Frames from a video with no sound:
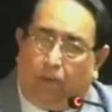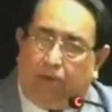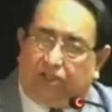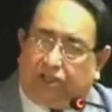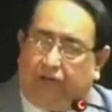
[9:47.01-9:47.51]

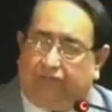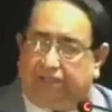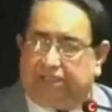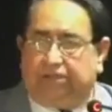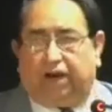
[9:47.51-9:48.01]
Muhammad
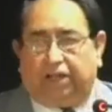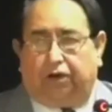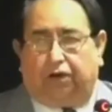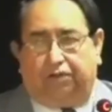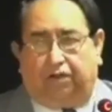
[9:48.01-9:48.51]
Sharif is the
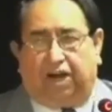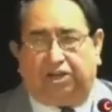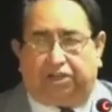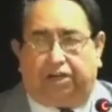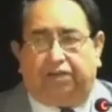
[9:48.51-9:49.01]
father of
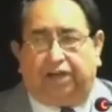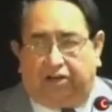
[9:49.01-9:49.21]
Nawaz Sharif.